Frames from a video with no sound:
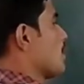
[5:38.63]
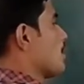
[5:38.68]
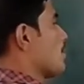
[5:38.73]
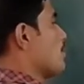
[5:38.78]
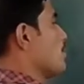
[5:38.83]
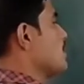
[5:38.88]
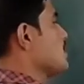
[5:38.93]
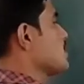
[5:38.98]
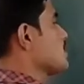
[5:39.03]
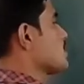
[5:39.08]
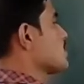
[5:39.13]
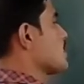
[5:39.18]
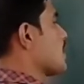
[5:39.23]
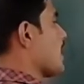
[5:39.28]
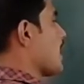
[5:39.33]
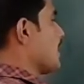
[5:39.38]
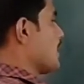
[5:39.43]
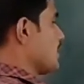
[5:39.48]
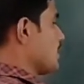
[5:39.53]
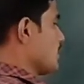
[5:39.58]
Means
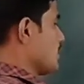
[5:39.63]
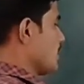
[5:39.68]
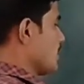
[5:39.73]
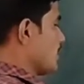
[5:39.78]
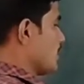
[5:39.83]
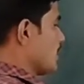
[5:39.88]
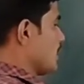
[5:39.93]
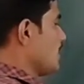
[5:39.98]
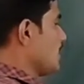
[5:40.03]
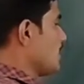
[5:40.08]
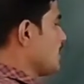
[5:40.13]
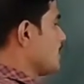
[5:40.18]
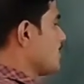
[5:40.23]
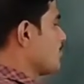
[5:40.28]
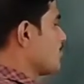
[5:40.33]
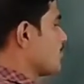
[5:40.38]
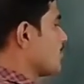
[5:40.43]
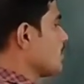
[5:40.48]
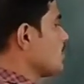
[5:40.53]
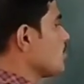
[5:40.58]
that in
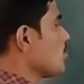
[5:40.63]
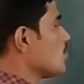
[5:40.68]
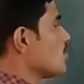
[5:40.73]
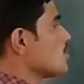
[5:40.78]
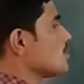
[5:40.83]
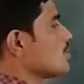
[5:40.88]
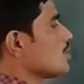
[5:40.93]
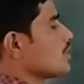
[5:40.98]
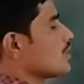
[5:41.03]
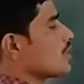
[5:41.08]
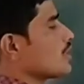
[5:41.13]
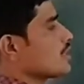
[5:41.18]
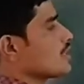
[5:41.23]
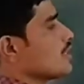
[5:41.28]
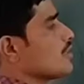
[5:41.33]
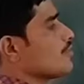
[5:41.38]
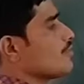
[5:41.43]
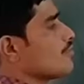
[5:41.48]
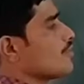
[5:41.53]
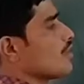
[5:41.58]
different
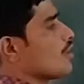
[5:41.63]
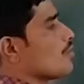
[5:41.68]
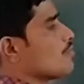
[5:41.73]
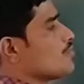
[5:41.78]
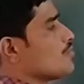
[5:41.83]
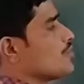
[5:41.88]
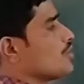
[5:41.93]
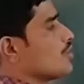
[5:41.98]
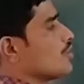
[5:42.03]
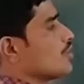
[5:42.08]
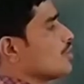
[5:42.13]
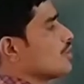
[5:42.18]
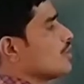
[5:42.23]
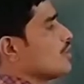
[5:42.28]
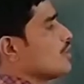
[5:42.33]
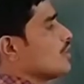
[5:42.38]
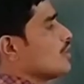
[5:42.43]
concentration we observe